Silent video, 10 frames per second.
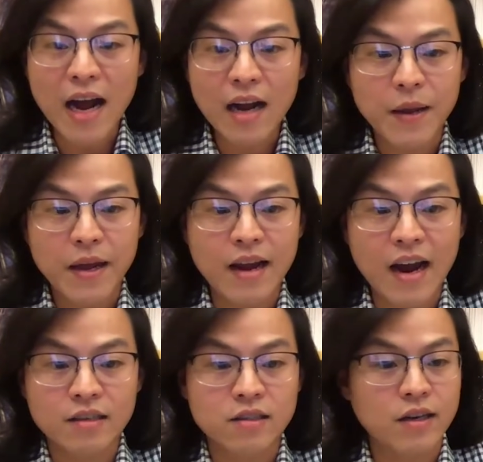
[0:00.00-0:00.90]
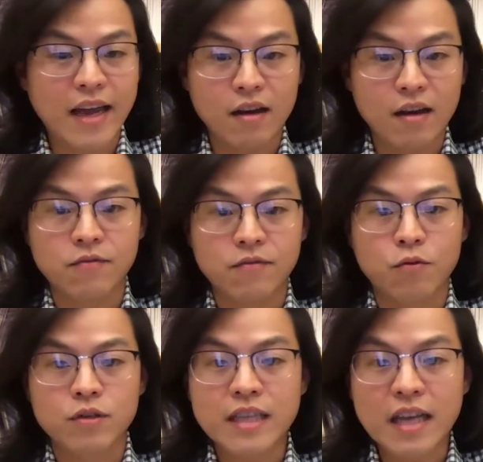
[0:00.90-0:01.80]
And back pain actually
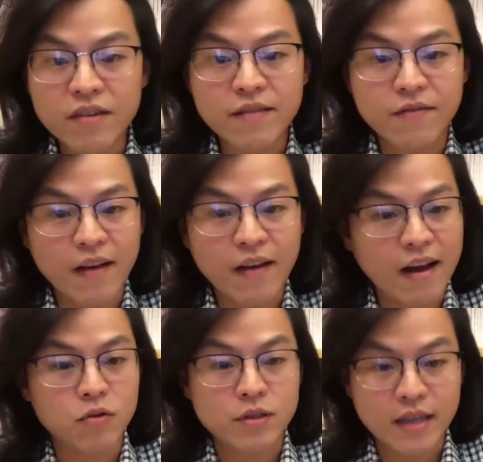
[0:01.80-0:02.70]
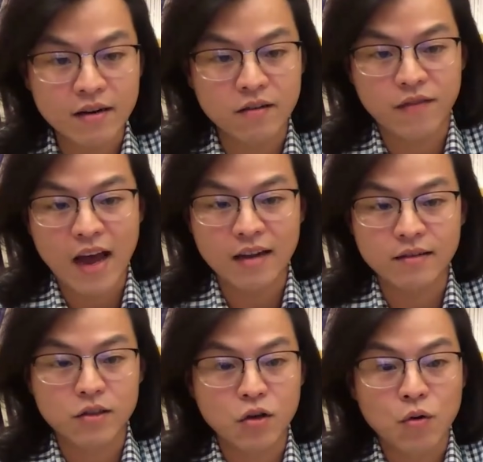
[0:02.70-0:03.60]
accounts for 75% of
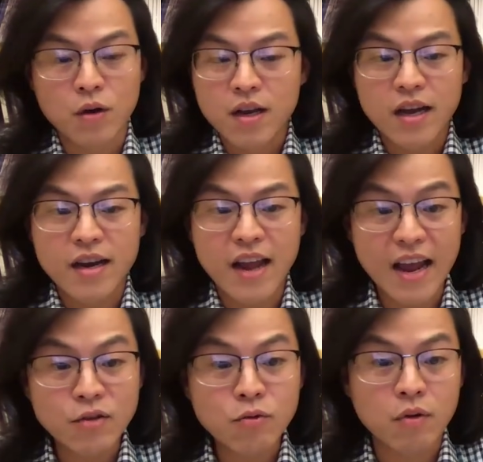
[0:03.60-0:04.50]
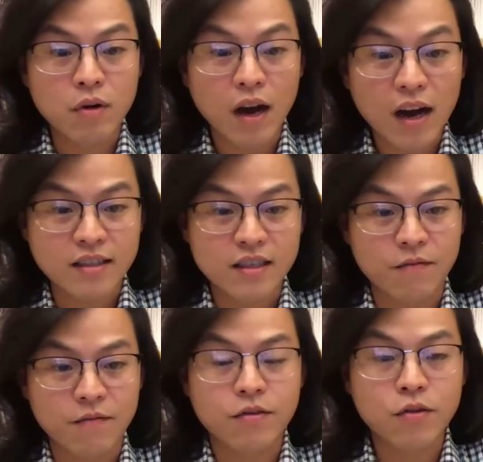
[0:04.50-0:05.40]
that. So, an annual
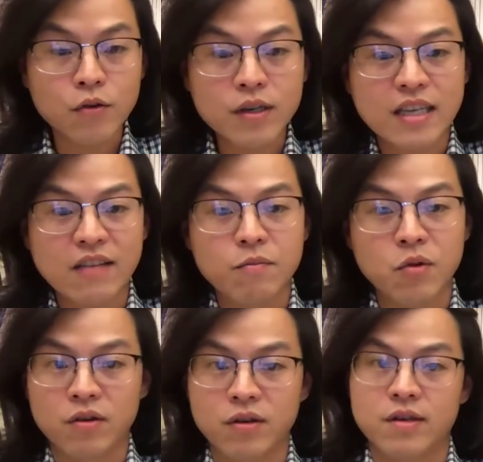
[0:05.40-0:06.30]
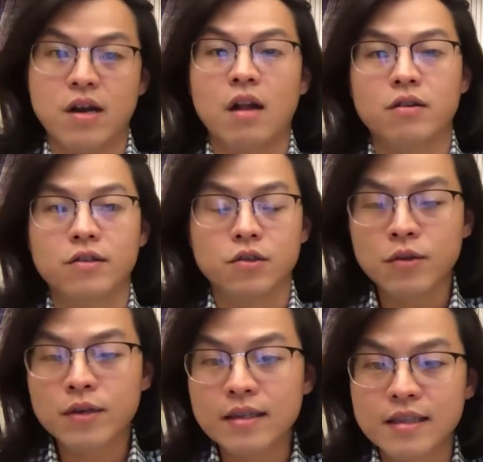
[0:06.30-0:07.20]
cost of $37 million.
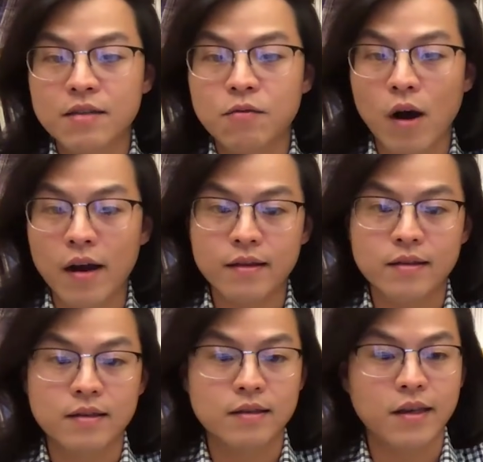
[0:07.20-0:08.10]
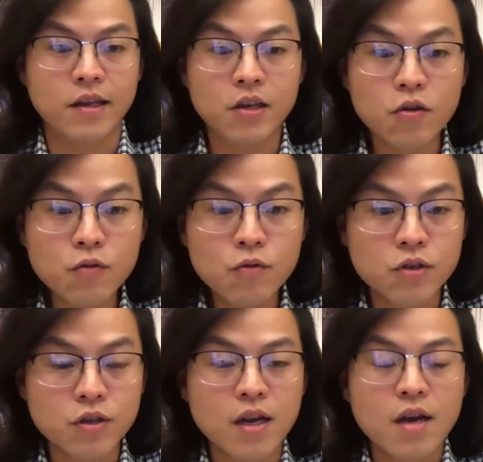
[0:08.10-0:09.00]
So, you can see why this is a
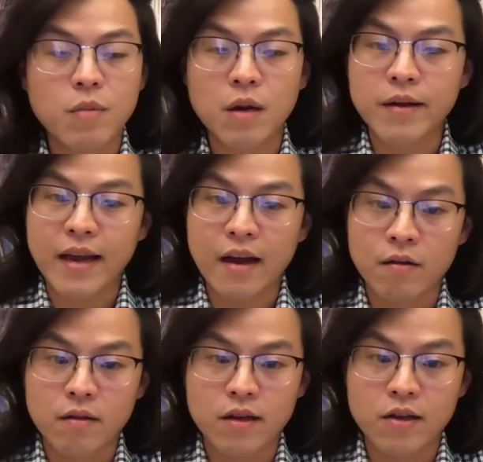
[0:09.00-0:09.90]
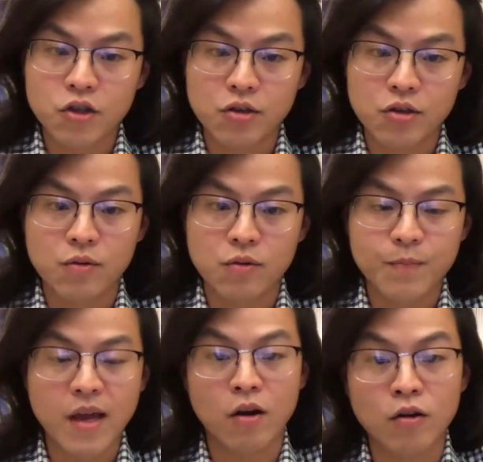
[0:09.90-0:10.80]
huge public health
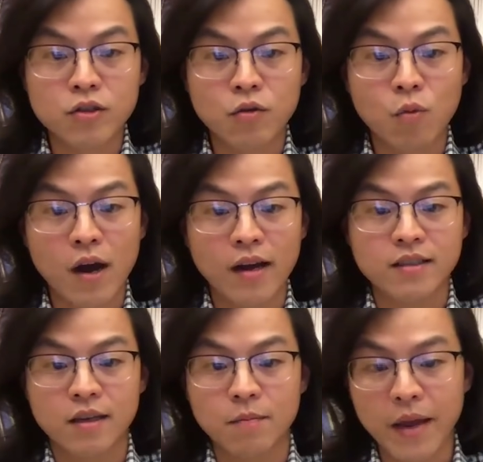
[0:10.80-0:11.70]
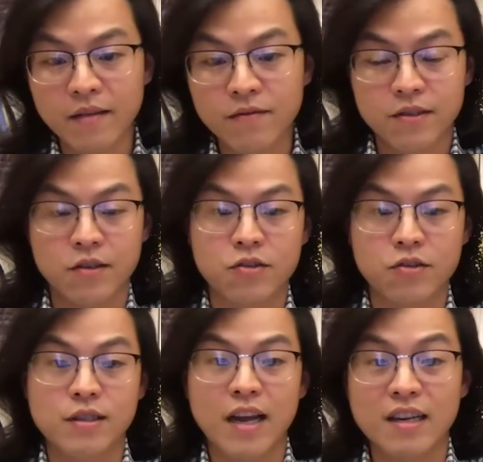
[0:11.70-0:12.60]
issue and also why some pain
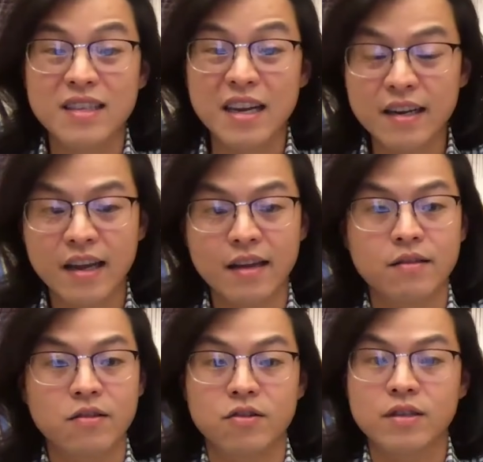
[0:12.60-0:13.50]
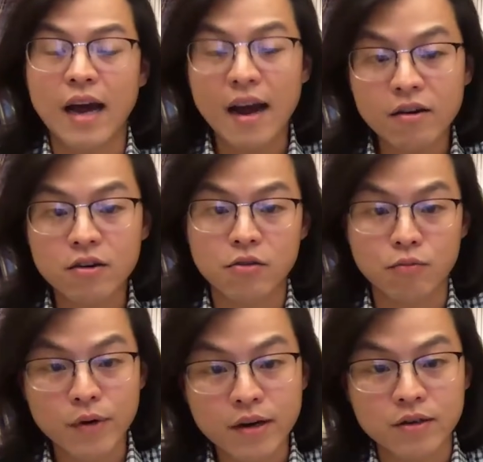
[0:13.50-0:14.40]
physicians kind of dedicate their
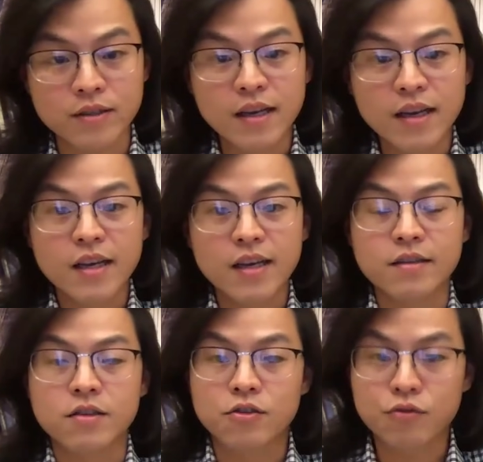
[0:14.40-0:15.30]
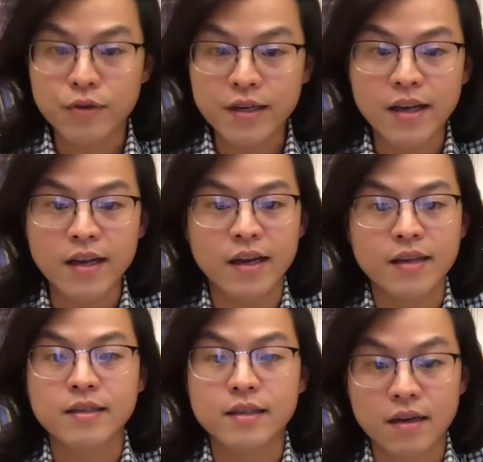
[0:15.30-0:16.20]
entire careers into
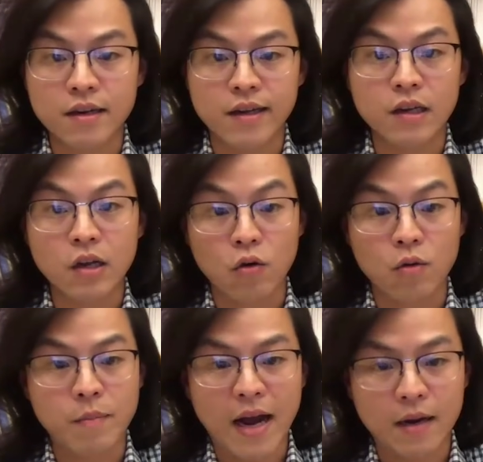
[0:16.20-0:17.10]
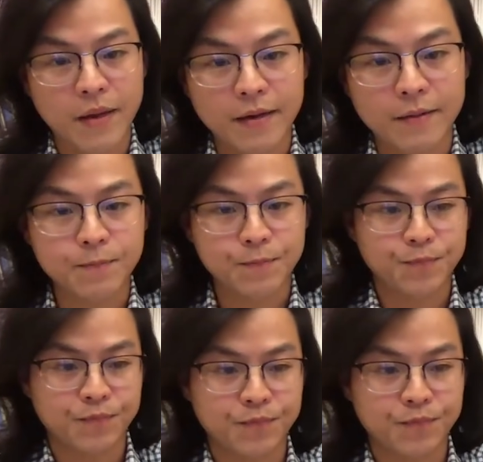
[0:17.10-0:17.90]
treating and studying lower back pain.